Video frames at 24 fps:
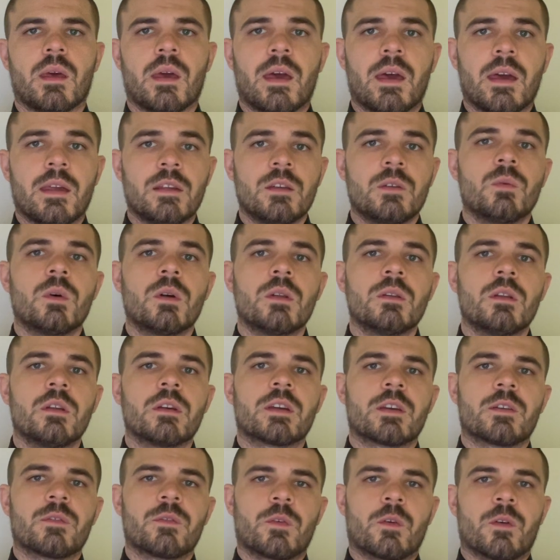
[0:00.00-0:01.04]
Anyone
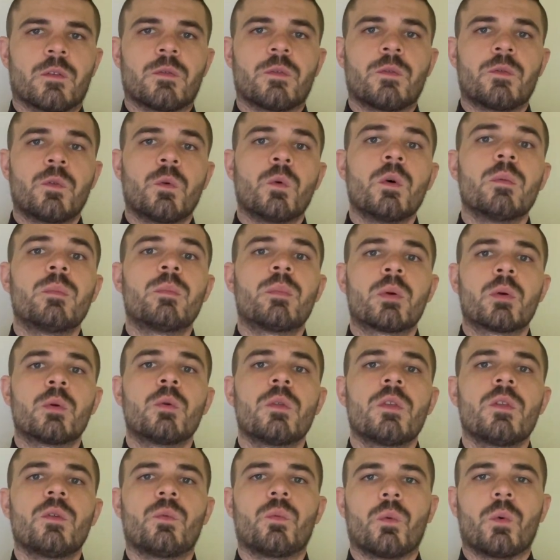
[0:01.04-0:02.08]
looking for a
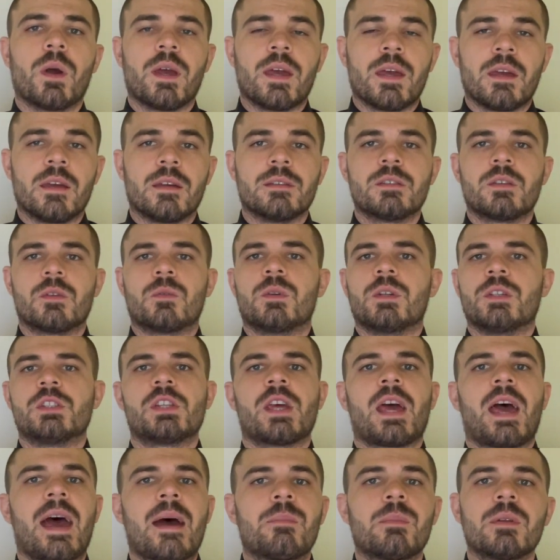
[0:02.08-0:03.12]
foolproof way to reach
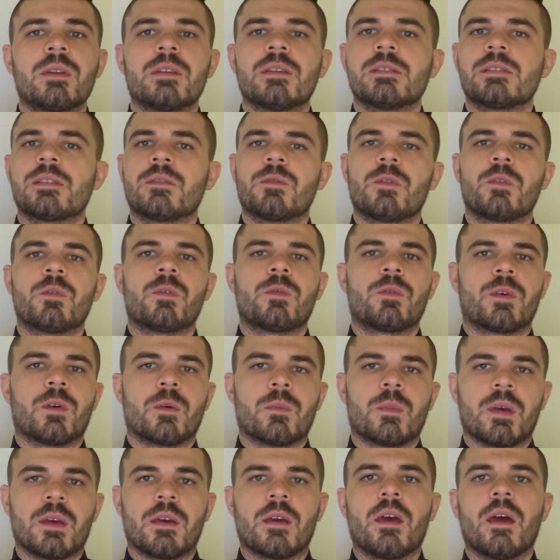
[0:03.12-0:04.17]
happiness and
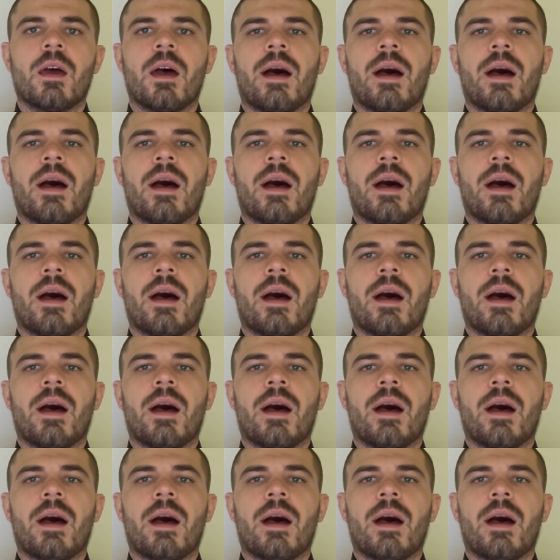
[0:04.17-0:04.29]
fulfillment,